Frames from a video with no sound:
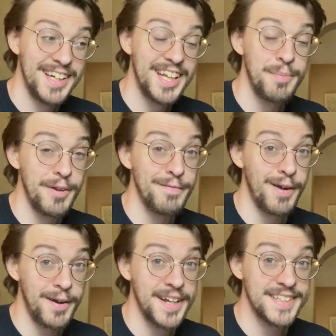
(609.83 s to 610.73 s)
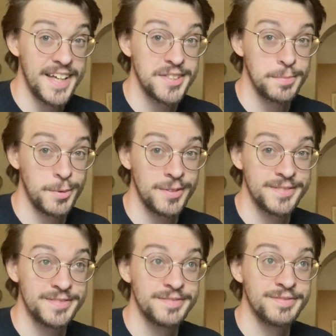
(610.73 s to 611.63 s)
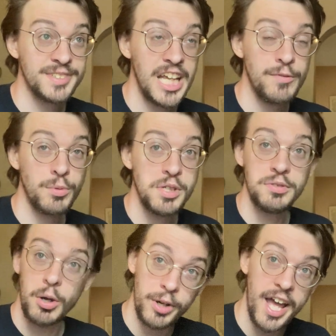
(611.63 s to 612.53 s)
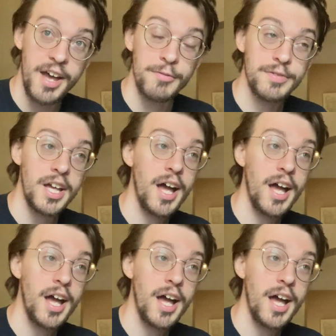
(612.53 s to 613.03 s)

can be very accessible even when you don't have